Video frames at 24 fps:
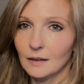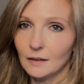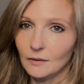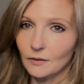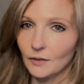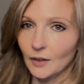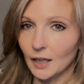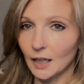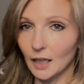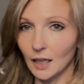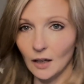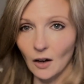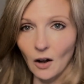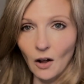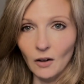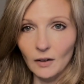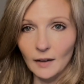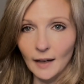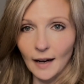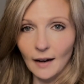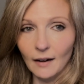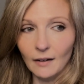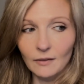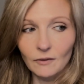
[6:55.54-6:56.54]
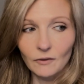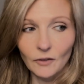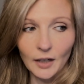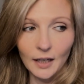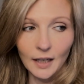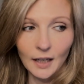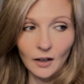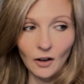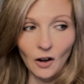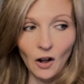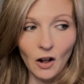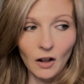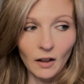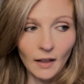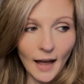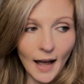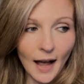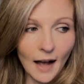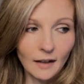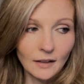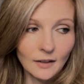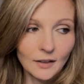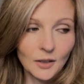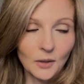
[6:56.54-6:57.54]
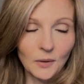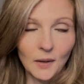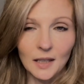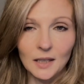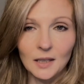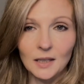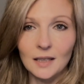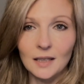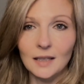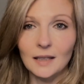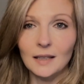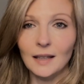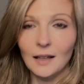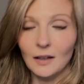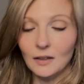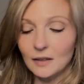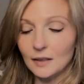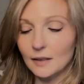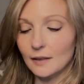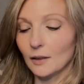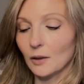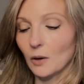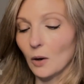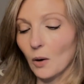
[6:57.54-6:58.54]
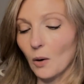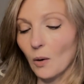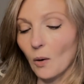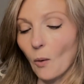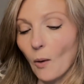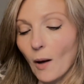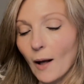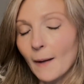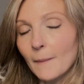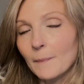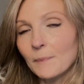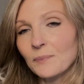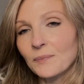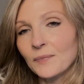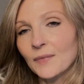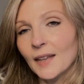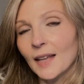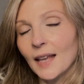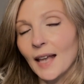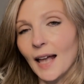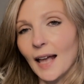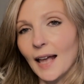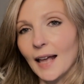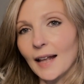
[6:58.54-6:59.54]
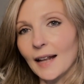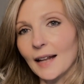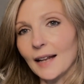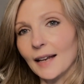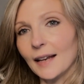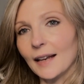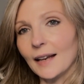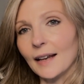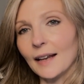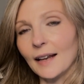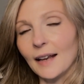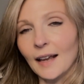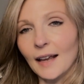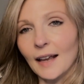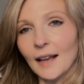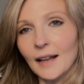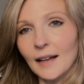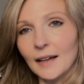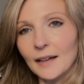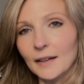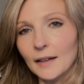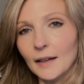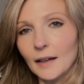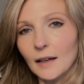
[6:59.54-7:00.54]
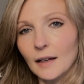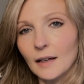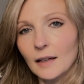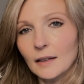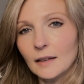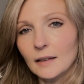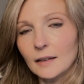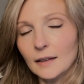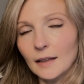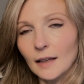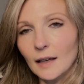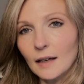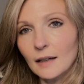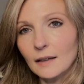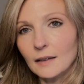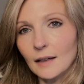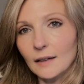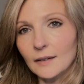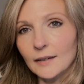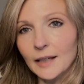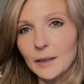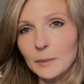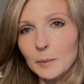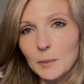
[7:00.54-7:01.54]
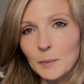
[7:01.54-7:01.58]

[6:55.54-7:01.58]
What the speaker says: written it all down, written it all out. So that's the goal. And yeah, I'll keep you